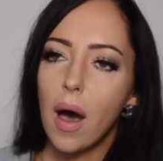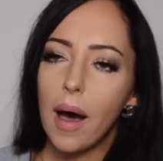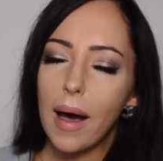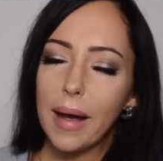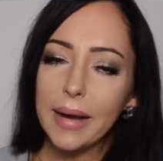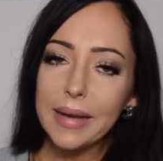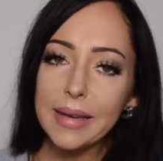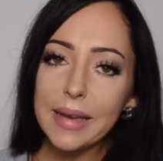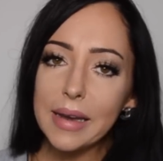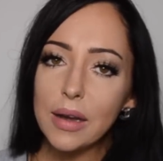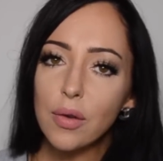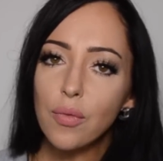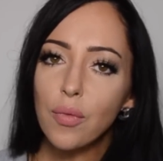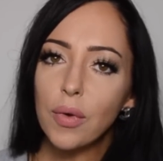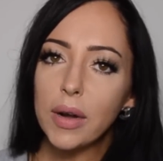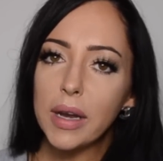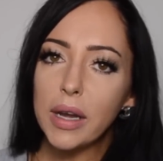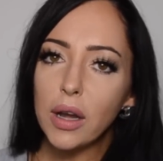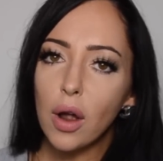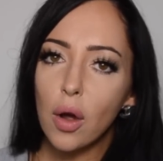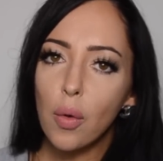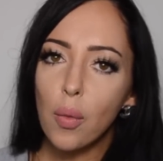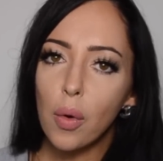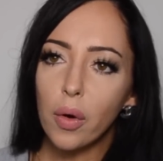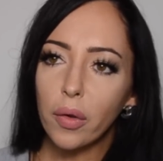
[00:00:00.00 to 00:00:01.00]
I didn't really
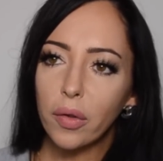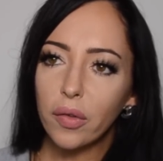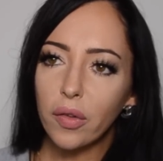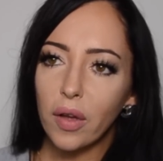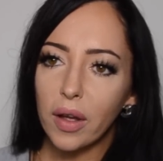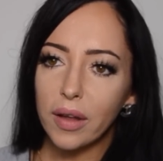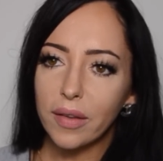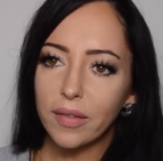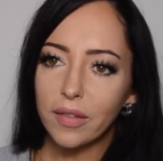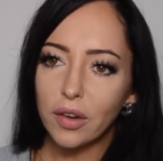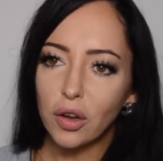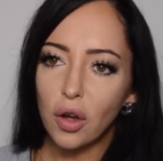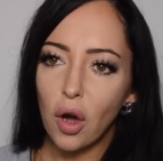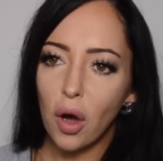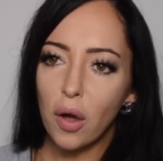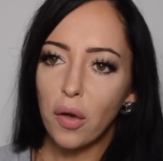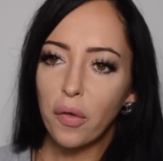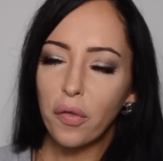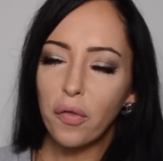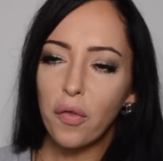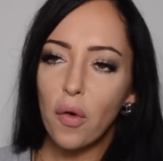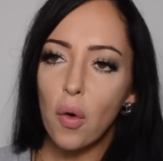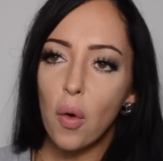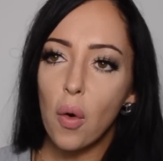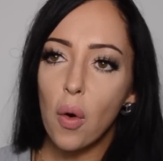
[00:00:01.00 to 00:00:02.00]
know what size to
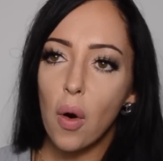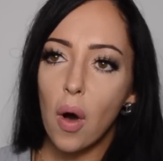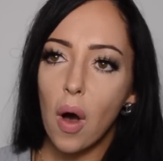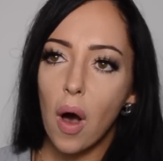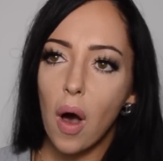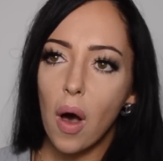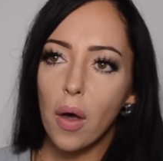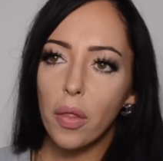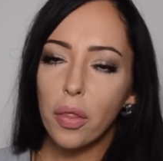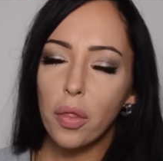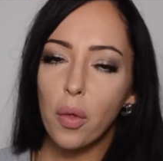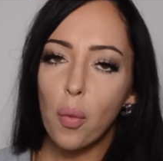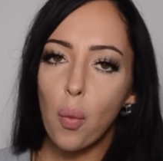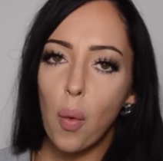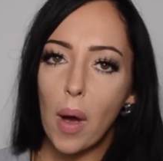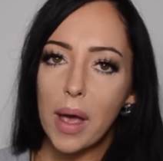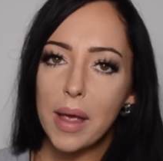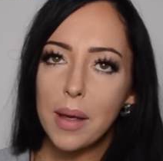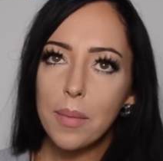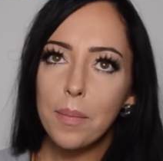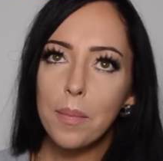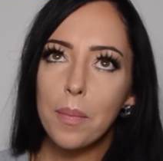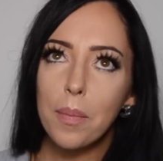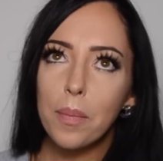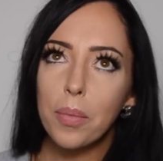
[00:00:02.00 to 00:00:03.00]
go for. The
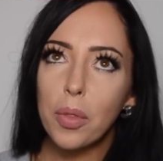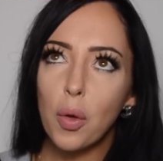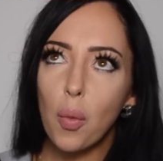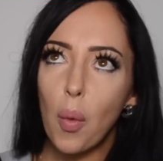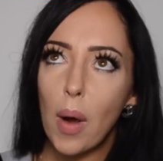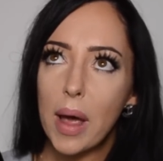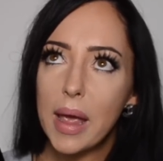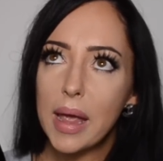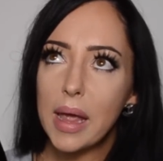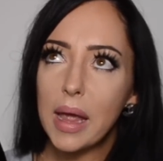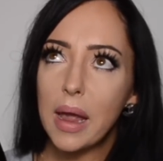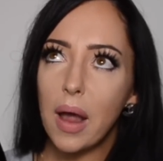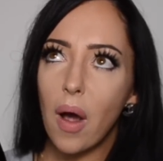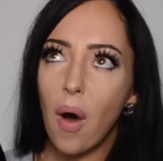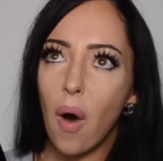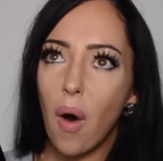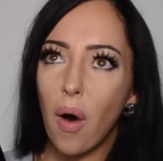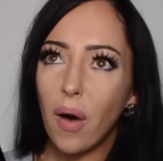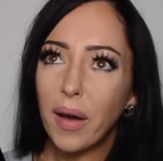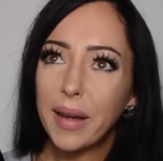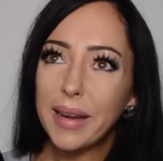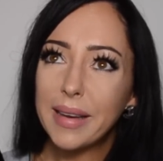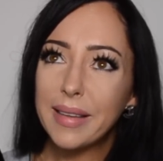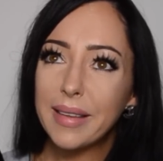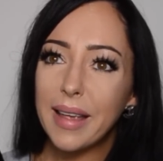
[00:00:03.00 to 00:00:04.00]
way, the way
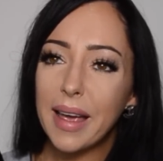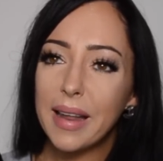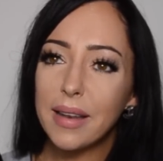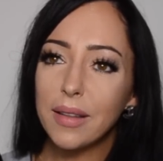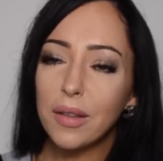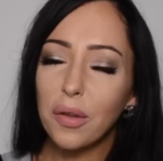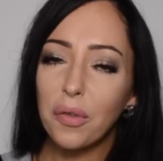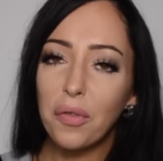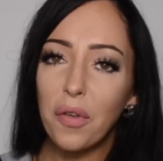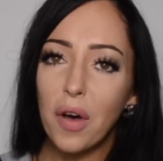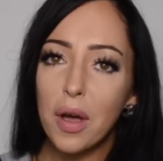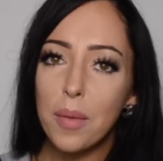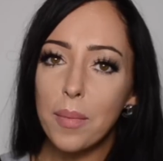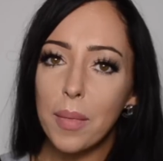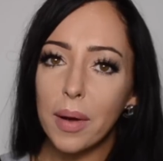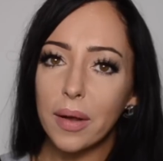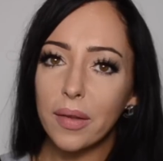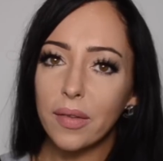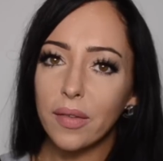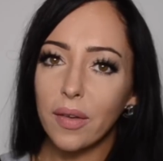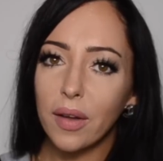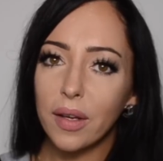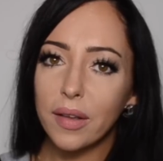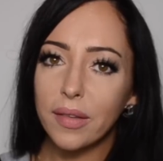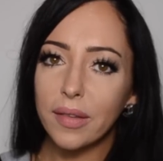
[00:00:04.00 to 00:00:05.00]
I tend to find my
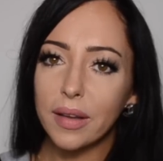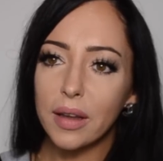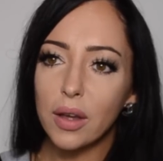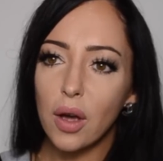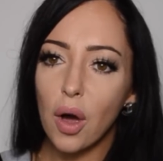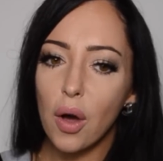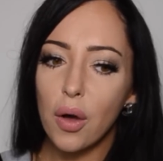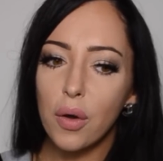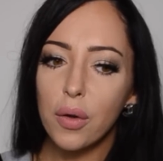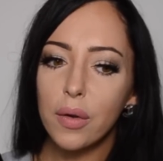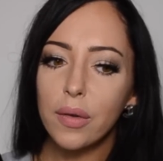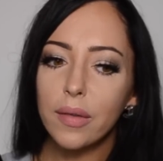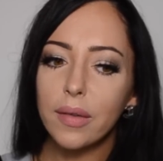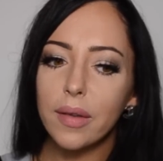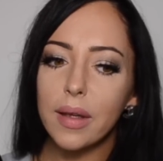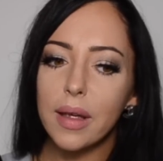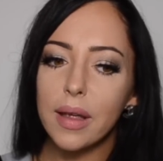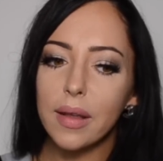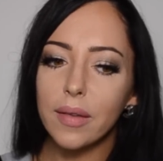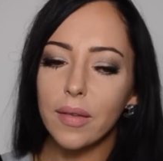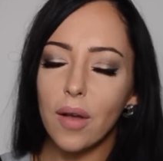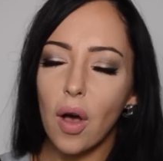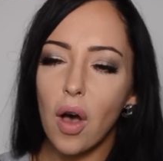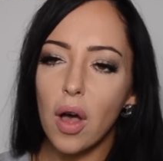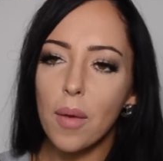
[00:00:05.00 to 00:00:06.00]
sizing goes
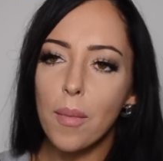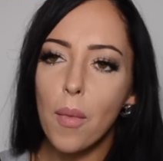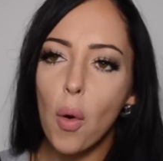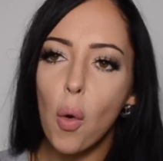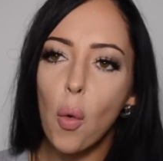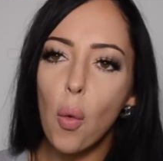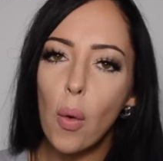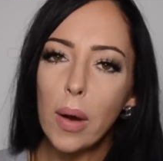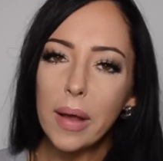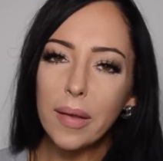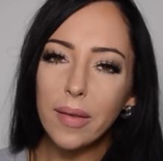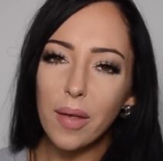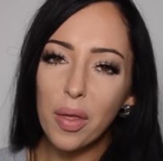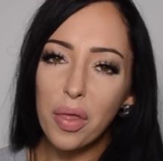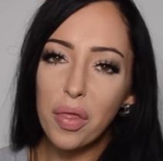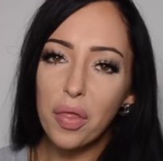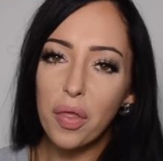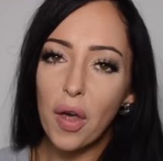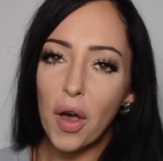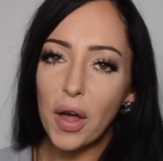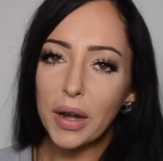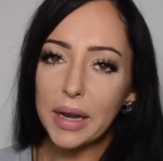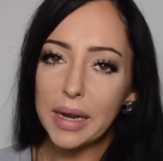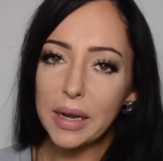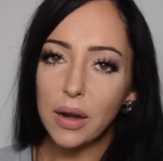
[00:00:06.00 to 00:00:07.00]
is I'm always a
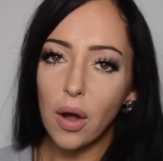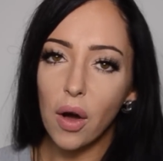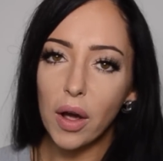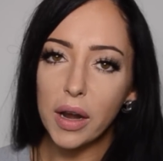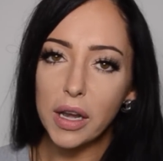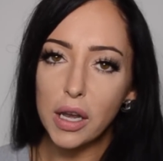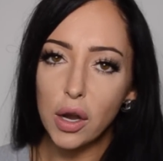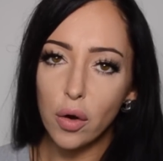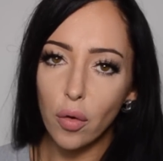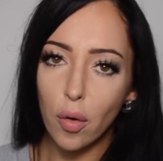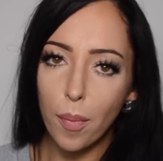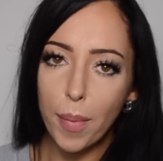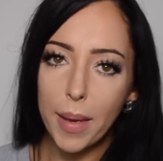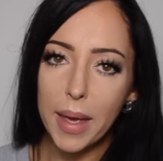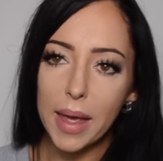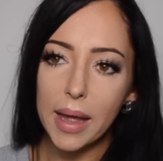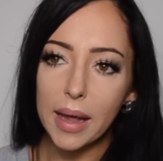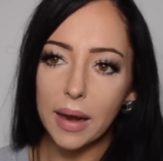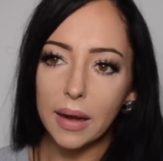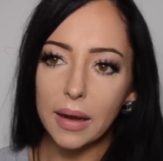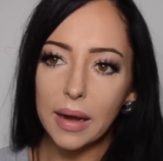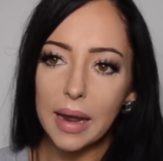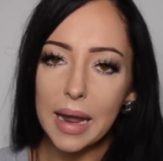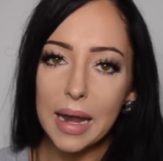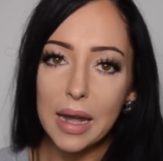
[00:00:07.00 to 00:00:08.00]
39
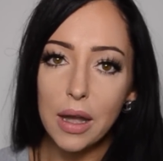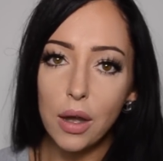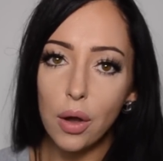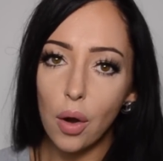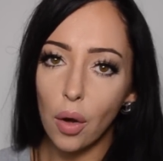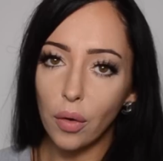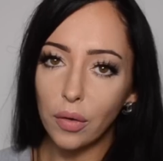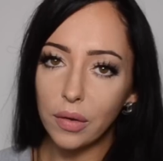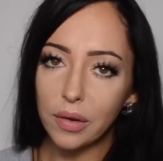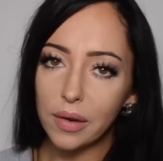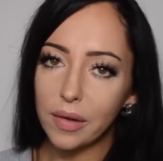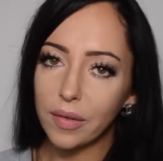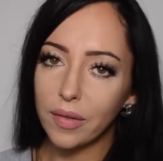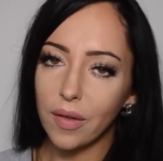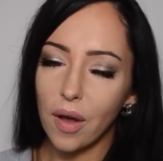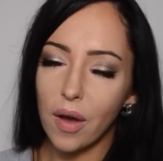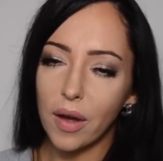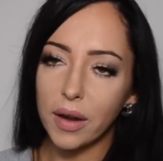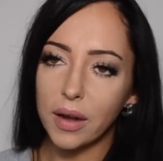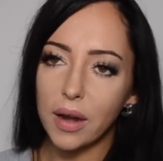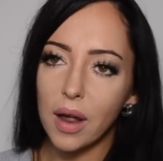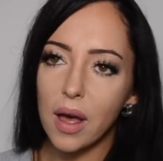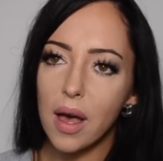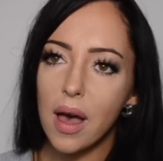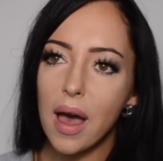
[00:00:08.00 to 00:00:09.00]
European in
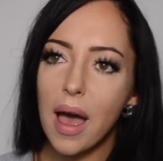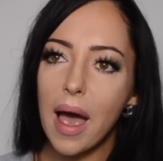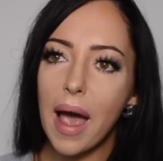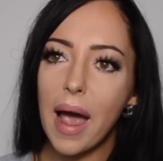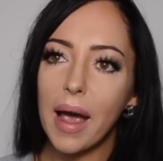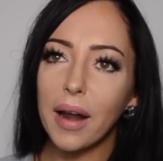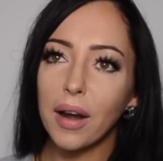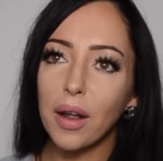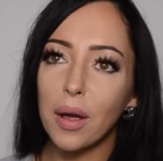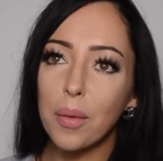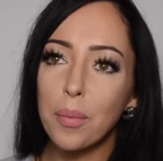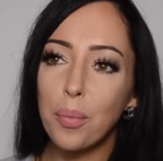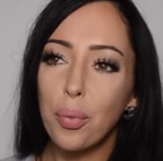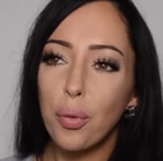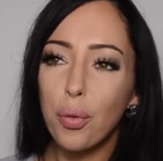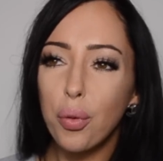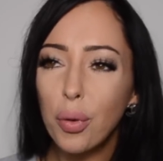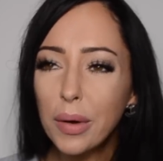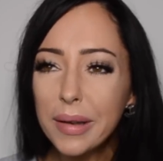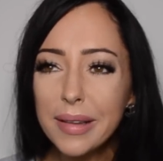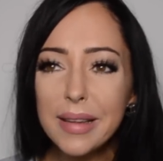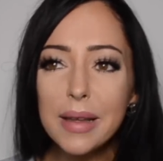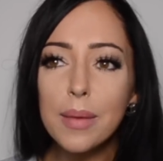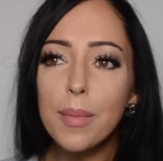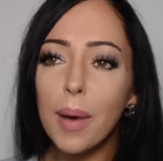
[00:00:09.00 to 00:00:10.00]
non-designer and I'm
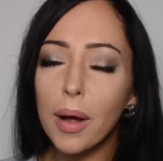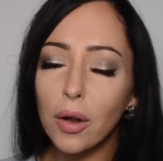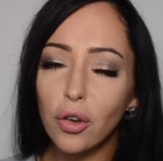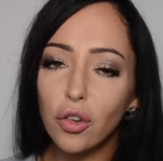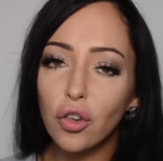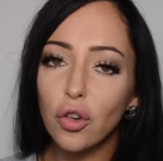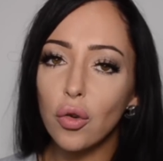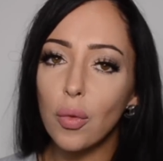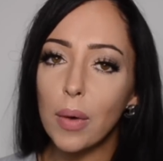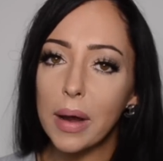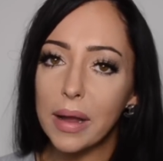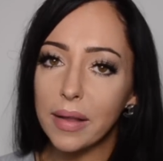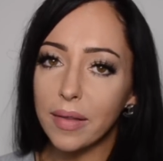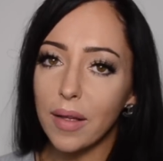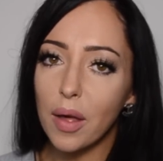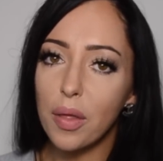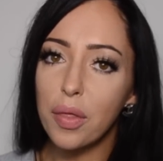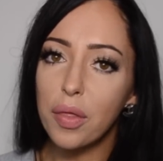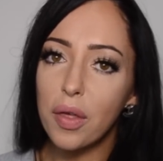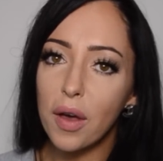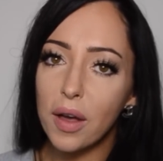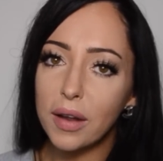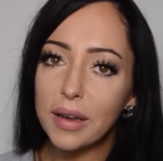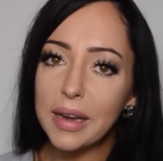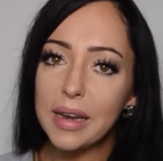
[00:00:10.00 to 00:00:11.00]
pretty much always a
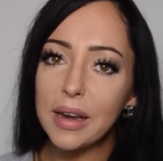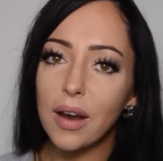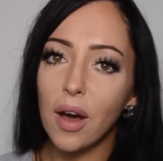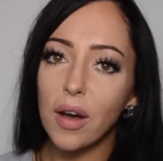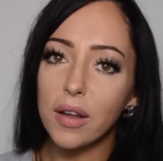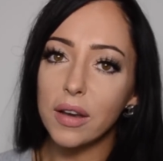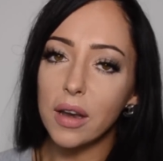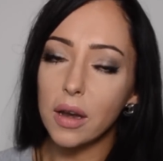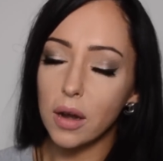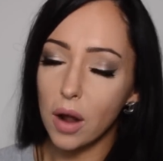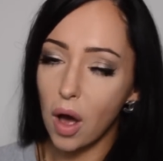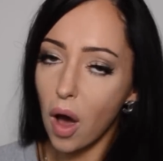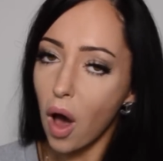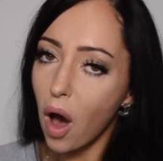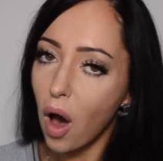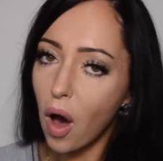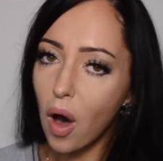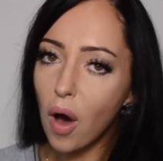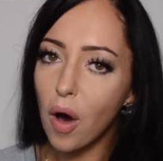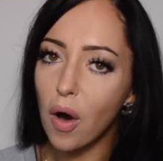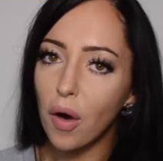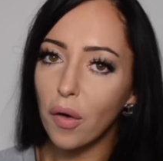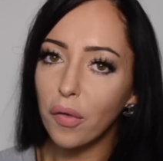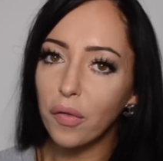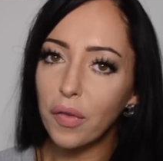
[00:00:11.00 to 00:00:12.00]
39 and a
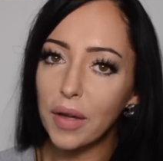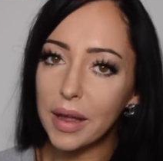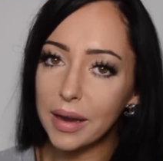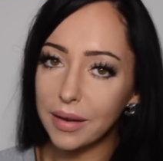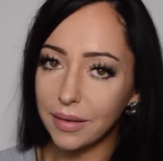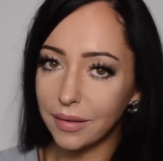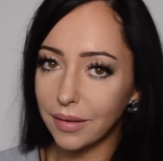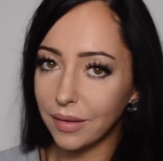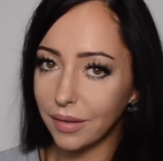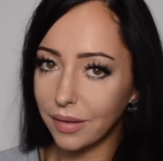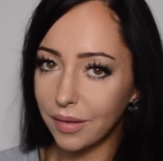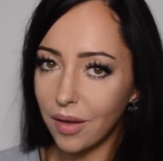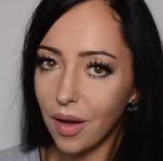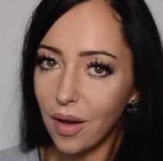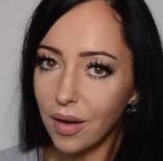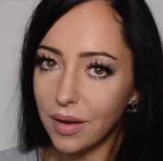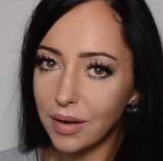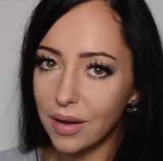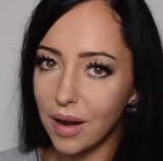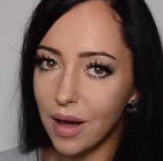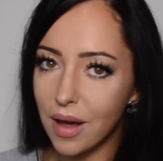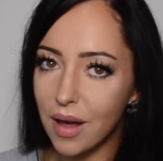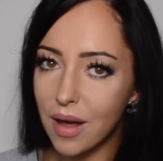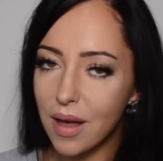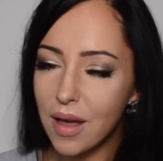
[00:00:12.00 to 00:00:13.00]
half in
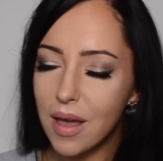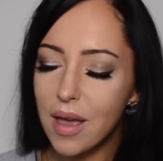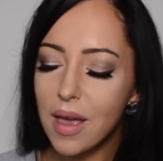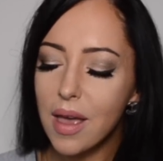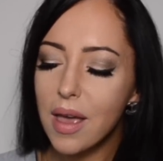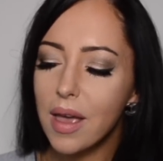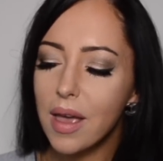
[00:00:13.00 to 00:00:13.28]
designer.